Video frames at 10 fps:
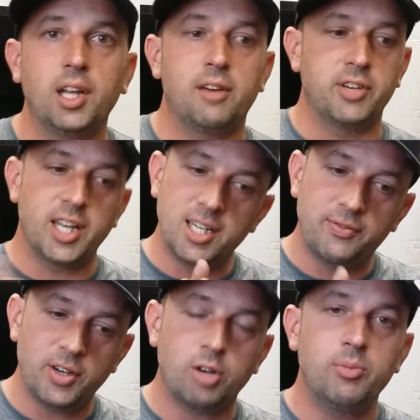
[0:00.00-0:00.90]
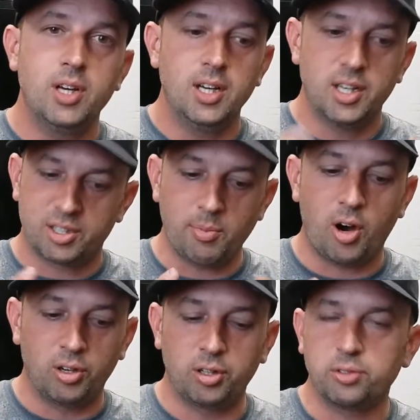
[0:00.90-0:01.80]
I love an indie film,
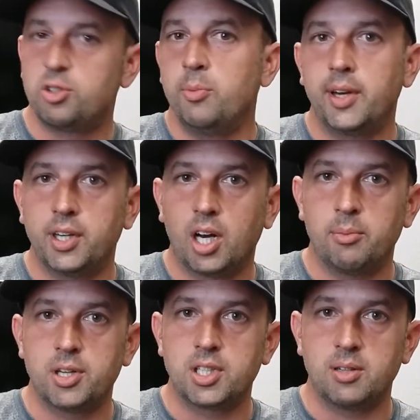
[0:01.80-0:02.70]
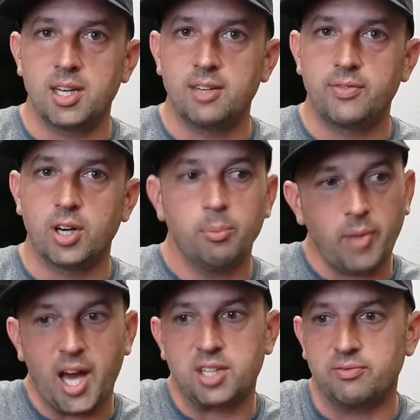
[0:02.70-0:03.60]
small little $2 million budget indie
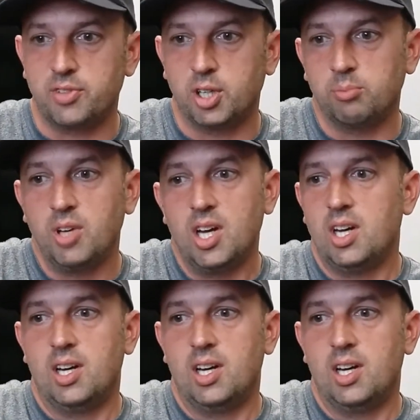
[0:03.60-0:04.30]
film, action film.